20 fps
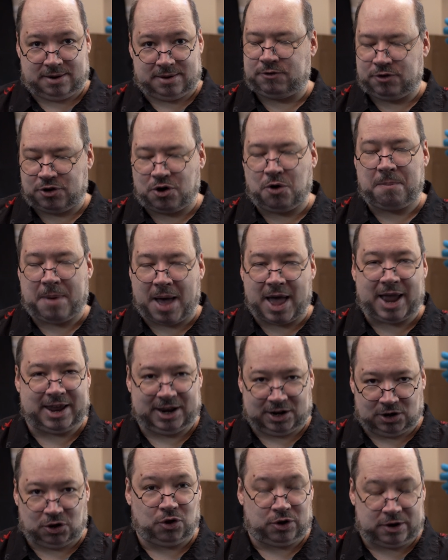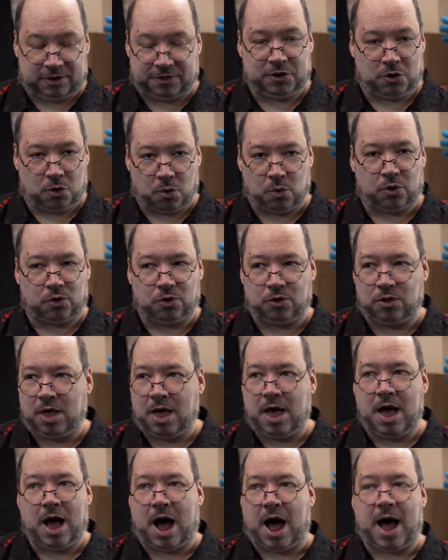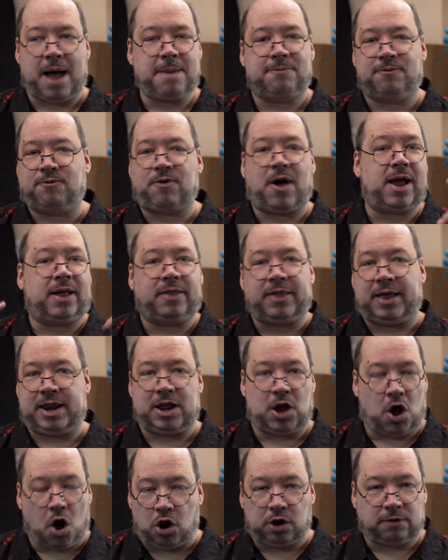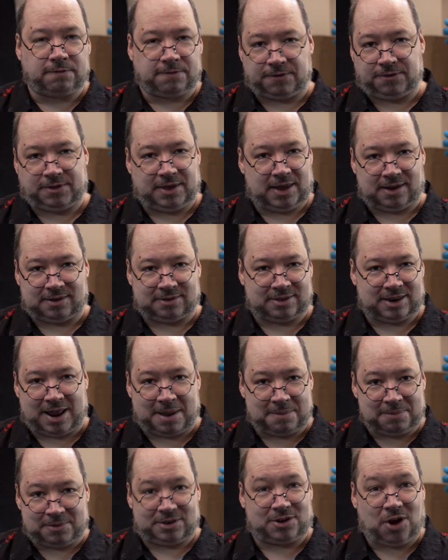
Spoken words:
If you go back and look at the Oracle, I'm violating all of the things that I'm